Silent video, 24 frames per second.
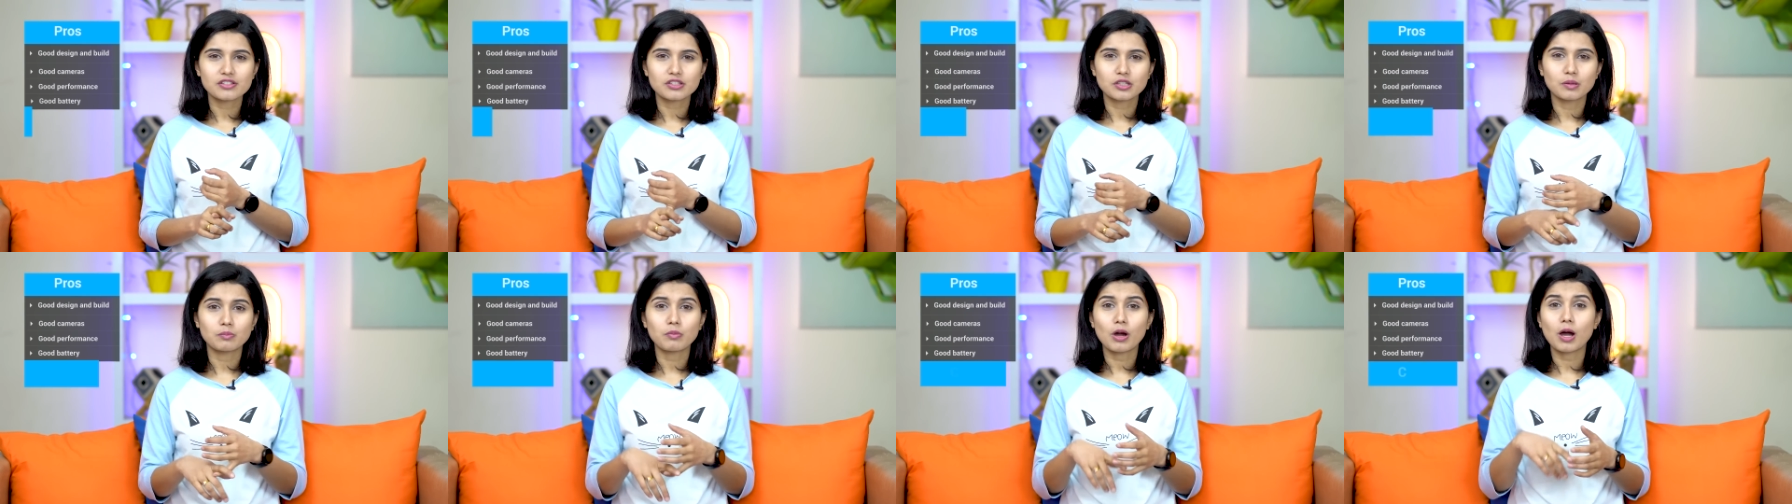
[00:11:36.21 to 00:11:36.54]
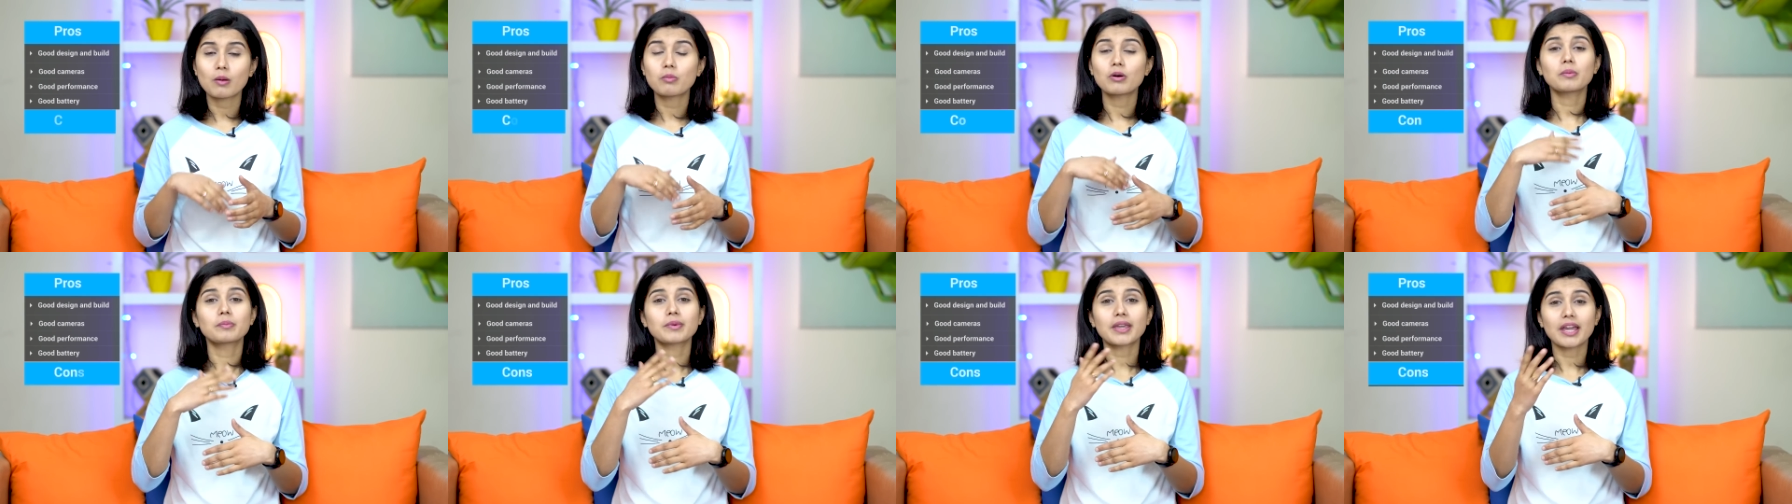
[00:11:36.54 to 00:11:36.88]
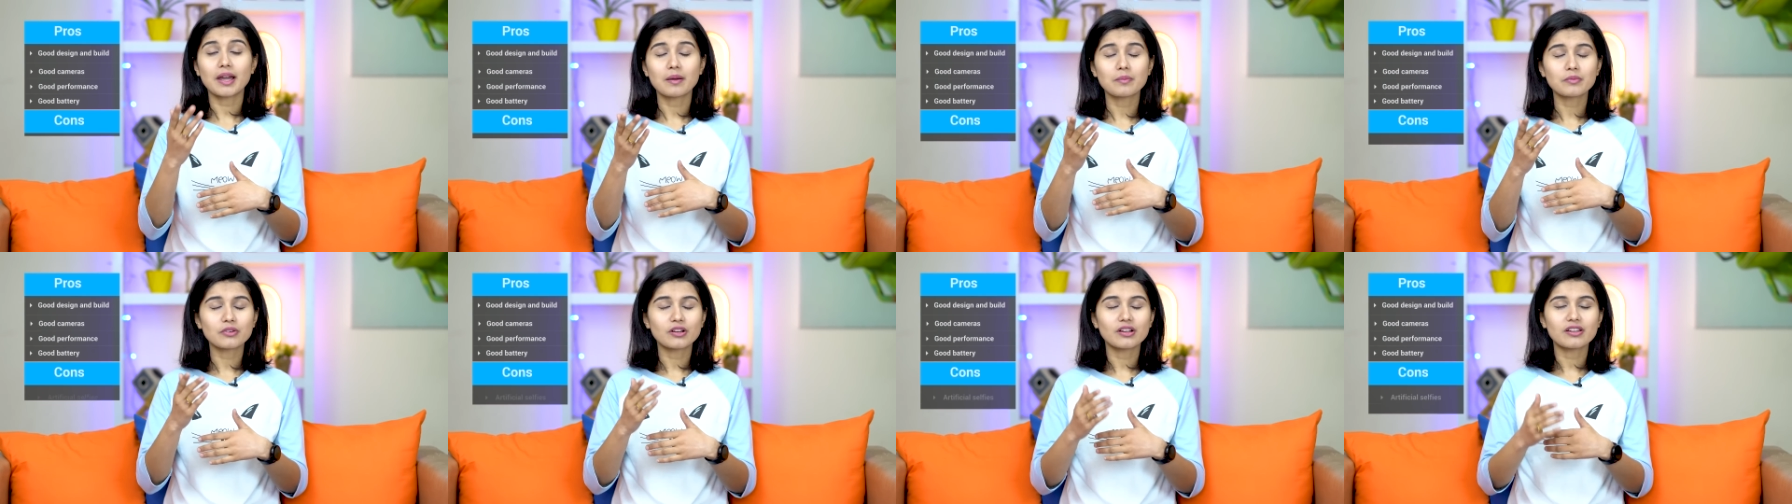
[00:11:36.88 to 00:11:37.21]
the pop-up
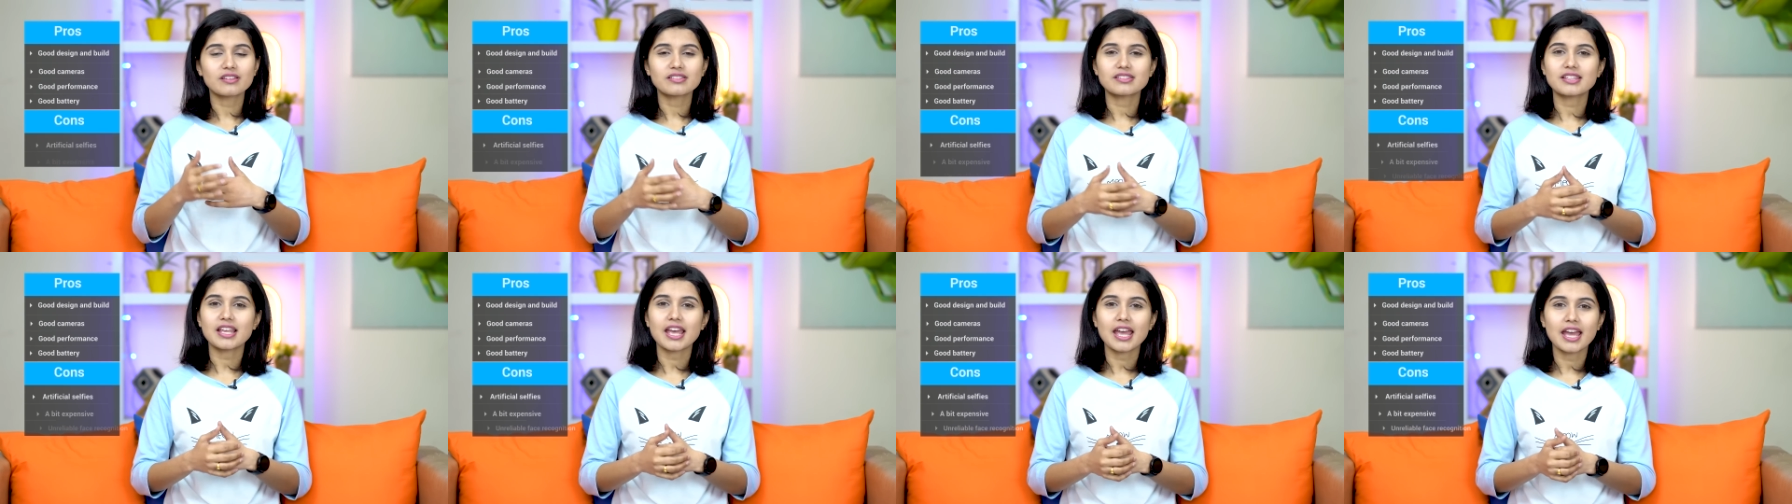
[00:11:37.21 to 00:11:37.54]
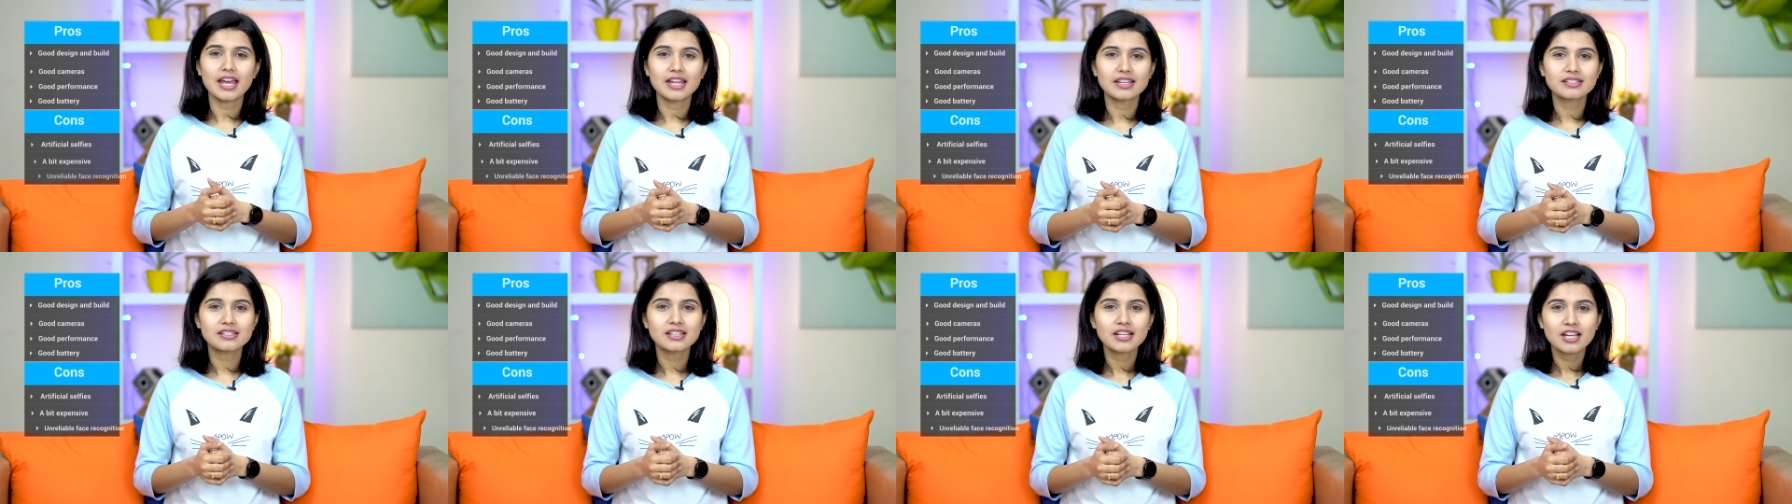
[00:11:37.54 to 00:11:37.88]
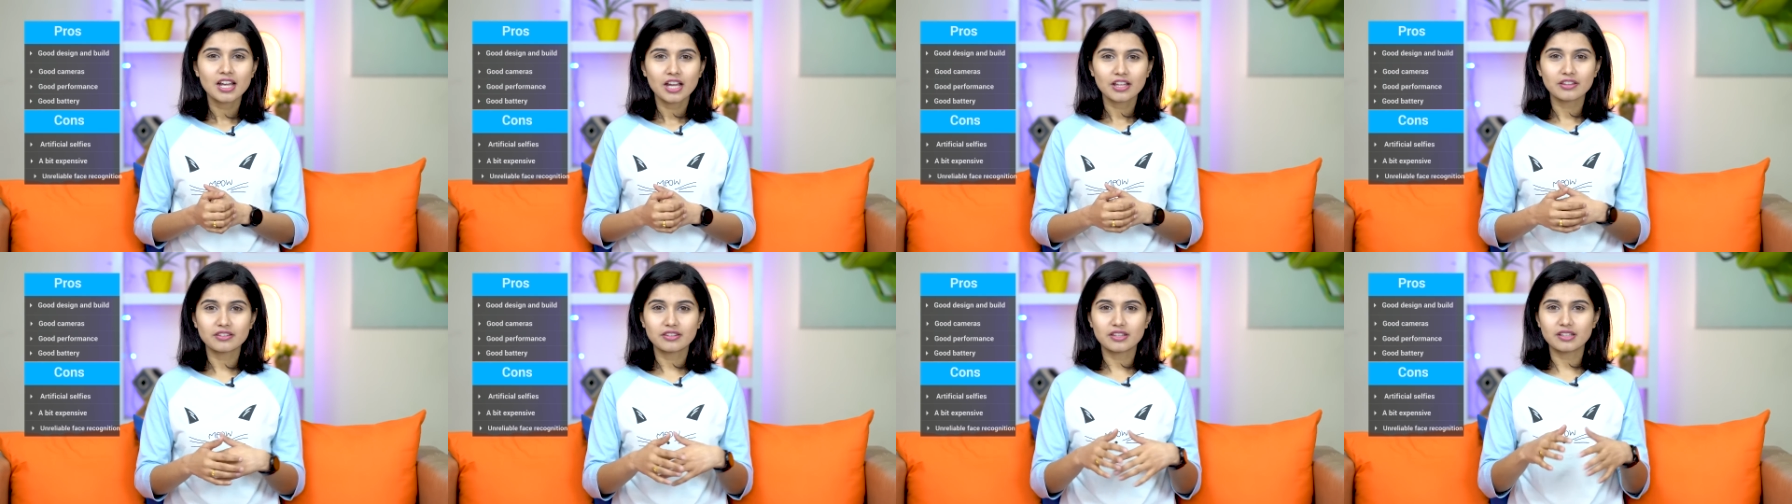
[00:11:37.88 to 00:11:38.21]
cameras and
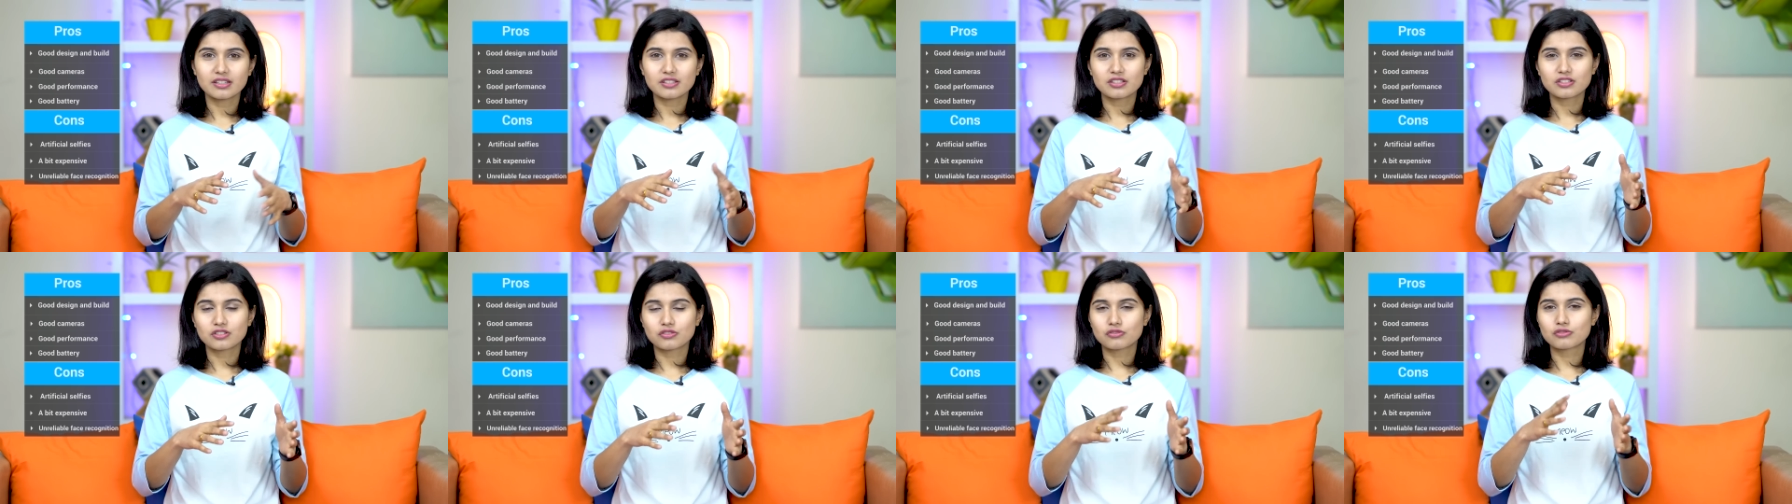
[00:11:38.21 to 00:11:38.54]
this